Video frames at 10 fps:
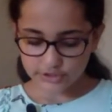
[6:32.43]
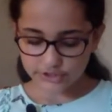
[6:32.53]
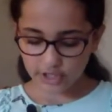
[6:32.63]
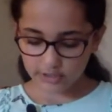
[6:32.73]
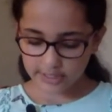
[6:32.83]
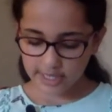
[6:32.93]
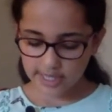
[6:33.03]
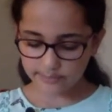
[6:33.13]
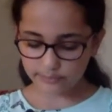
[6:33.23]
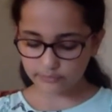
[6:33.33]
Charlotte
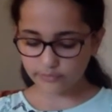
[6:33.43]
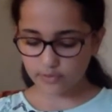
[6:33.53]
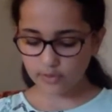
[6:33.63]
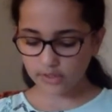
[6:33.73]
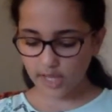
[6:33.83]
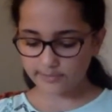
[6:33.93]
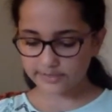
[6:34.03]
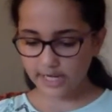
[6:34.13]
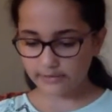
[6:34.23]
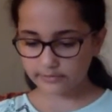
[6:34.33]
and Bruno climbed
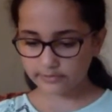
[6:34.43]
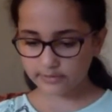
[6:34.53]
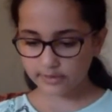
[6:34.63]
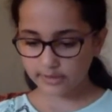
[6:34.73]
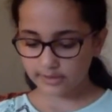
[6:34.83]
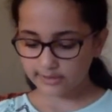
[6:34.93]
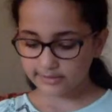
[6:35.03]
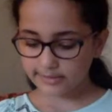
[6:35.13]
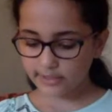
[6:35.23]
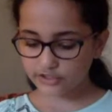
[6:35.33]
down.
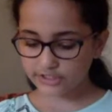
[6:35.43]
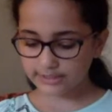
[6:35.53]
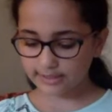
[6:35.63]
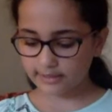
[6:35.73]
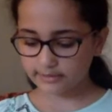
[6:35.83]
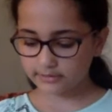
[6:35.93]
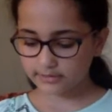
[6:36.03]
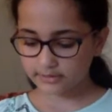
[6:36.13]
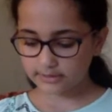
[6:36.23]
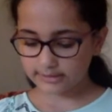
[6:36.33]
There she lay,
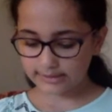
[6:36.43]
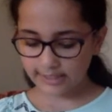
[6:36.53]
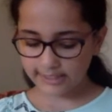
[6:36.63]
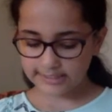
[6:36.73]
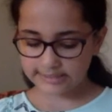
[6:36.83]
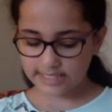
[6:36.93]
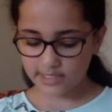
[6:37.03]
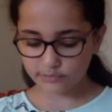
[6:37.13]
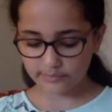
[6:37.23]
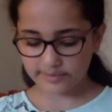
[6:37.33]
lace
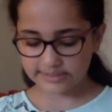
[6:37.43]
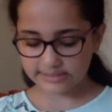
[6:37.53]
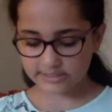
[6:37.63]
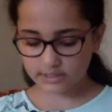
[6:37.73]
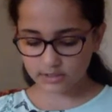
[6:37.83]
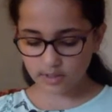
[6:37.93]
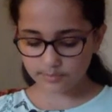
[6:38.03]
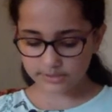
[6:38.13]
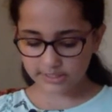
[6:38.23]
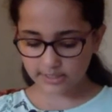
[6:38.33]
and ribbons
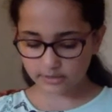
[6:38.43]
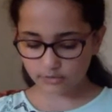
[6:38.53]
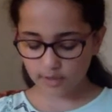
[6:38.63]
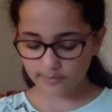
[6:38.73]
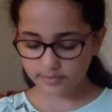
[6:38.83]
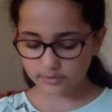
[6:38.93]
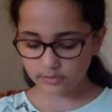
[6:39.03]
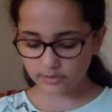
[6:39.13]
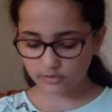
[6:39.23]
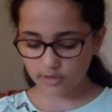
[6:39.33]

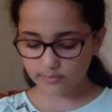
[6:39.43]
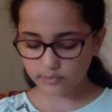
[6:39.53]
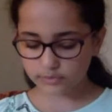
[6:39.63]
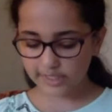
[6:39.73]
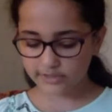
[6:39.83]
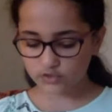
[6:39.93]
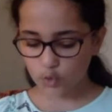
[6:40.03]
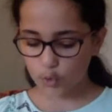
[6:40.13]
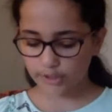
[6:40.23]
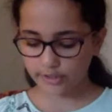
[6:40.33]
crumpled and
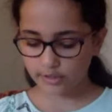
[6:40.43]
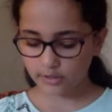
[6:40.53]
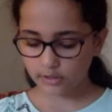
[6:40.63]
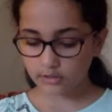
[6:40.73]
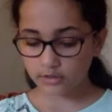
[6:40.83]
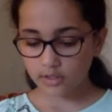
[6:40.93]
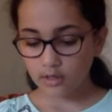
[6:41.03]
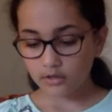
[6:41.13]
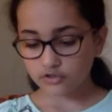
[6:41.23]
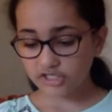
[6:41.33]
torn.
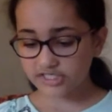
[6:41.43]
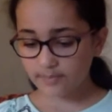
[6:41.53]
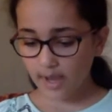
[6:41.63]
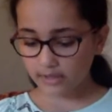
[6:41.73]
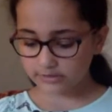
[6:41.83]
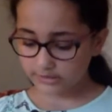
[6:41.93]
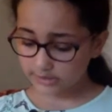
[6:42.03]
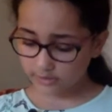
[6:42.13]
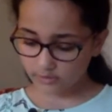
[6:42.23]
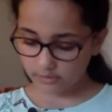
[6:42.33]
She smiled a
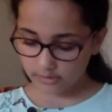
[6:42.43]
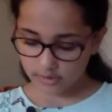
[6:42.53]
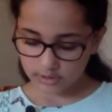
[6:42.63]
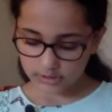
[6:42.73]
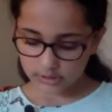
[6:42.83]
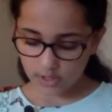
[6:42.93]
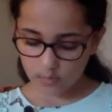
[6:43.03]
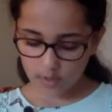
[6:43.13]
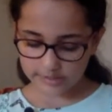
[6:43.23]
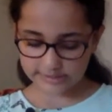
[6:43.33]
little,
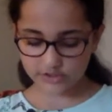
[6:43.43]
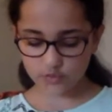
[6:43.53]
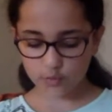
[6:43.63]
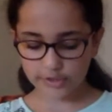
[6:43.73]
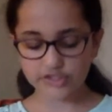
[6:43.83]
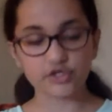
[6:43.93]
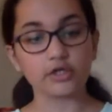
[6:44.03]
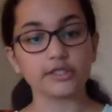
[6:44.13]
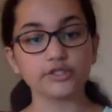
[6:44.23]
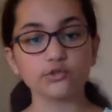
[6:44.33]
not wanting to worry
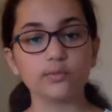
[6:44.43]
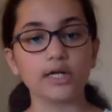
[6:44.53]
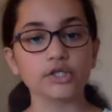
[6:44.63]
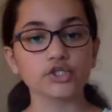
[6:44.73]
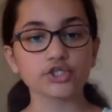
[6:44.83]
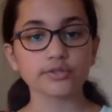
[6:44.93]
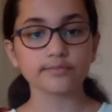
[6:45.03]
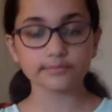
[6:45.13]
Charlotte too much.